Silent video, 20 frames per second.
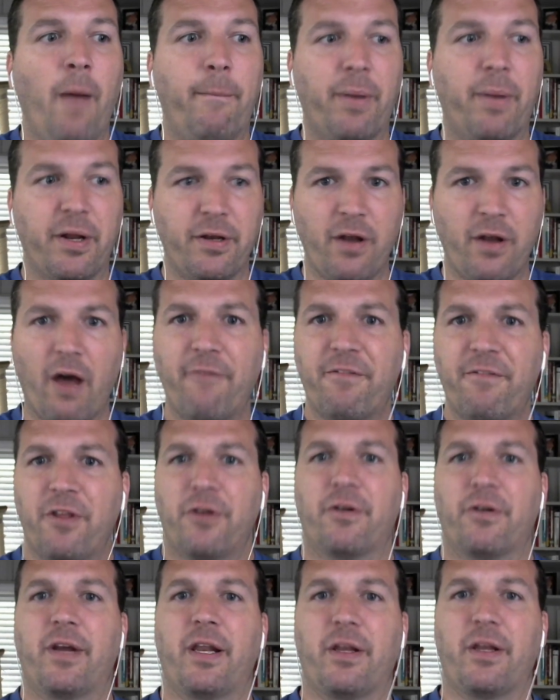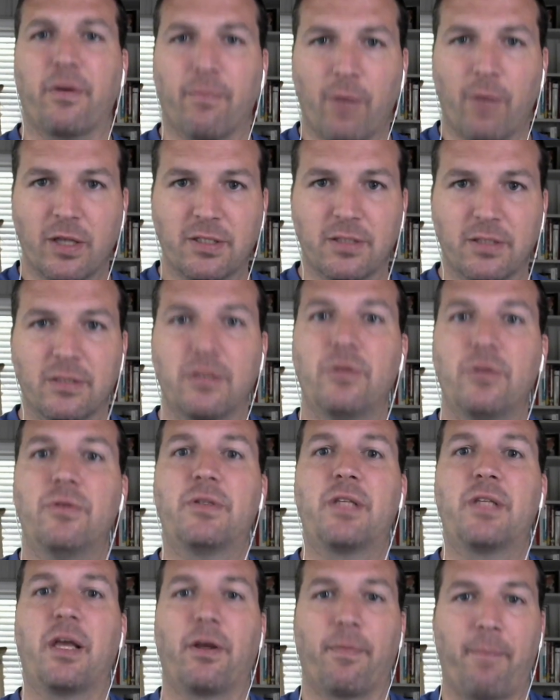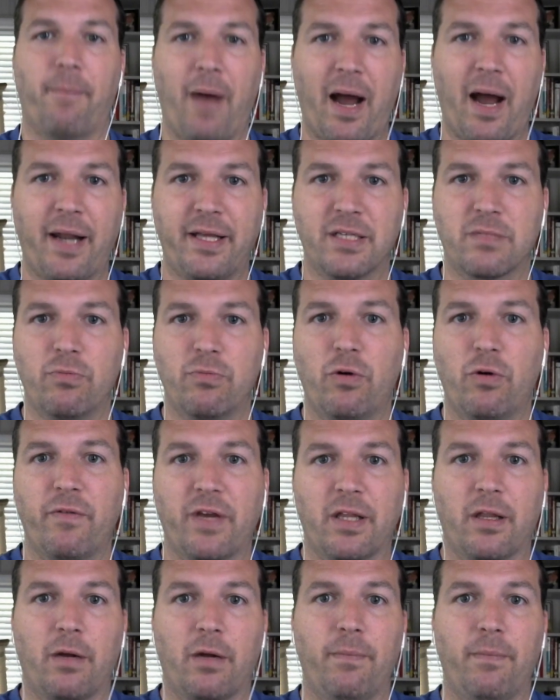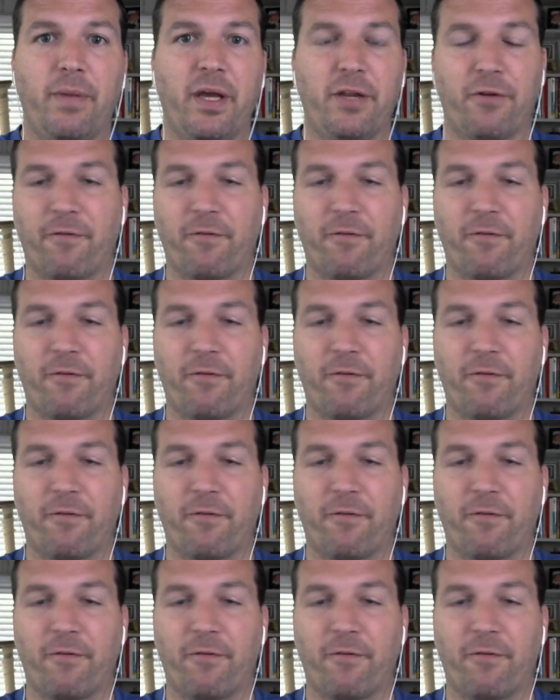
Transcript: but enough that you're getting your muscles loose, that your body is moving a little bit,